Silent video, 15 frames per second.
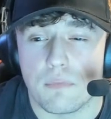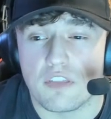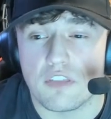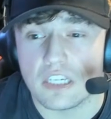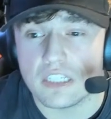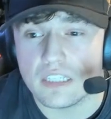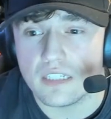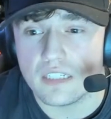
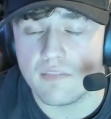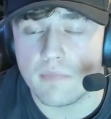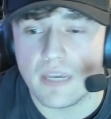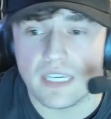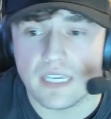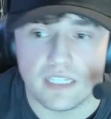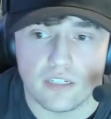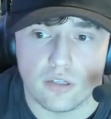thinking of
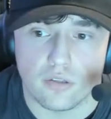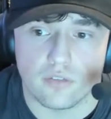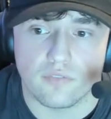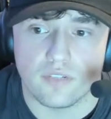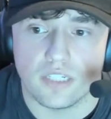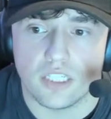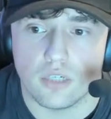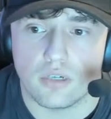making another
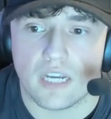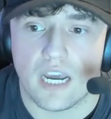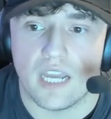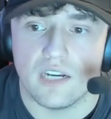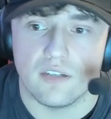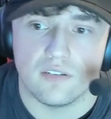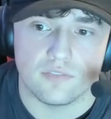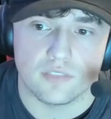video
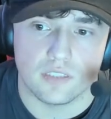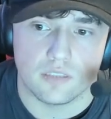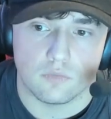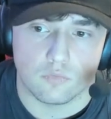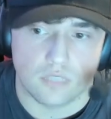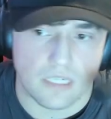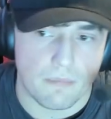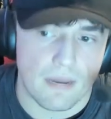kind of
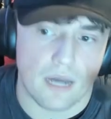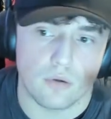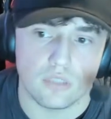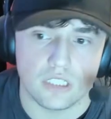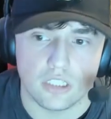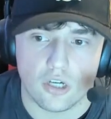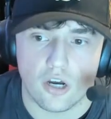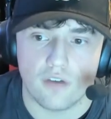
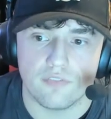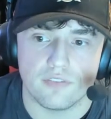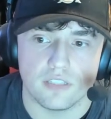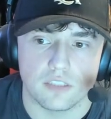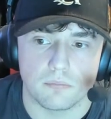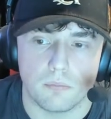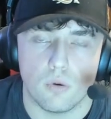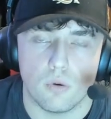rebounding off
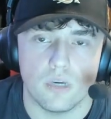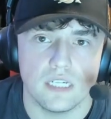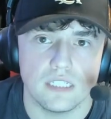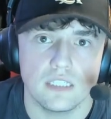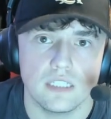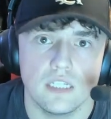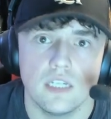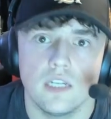this
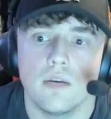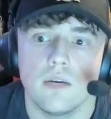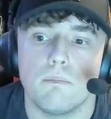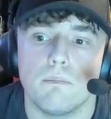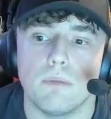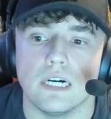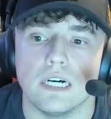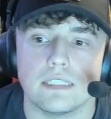point,
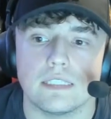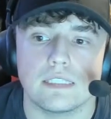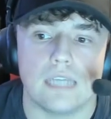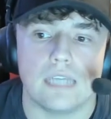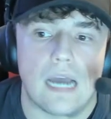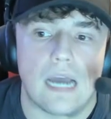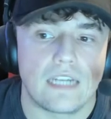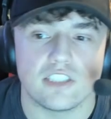but
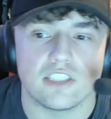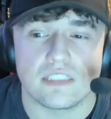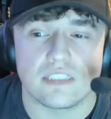I